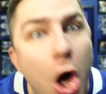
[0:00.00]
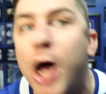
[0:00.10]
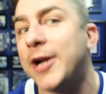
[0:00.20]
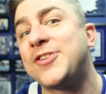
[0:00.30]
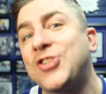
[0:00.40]

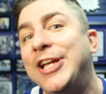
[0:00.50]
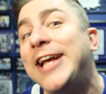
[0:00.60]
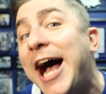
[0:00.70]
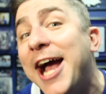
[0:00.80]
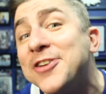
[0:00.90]

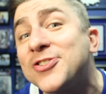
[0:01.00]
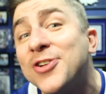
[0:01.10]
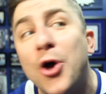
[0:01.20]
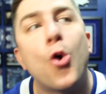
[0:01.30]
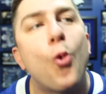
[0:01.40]
honestly,
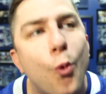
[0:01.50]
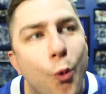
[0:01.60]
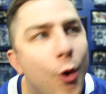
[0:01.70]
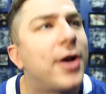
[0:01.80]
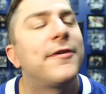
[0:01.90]
guys
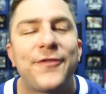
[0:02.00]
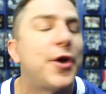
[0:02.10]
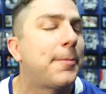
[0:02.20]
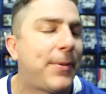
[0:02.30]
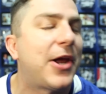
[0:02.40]
one of
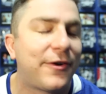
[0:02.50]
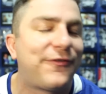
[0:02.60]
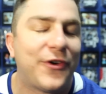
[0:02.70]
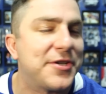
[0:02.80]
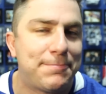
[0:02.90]
their better
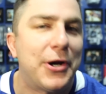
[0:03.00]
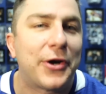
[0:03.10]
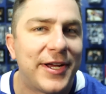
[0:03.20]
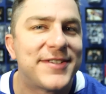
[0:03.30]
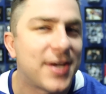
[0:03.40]
first
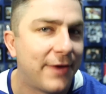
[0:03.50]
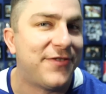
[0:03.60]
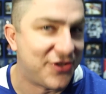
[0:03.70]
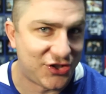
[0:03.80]
periods of the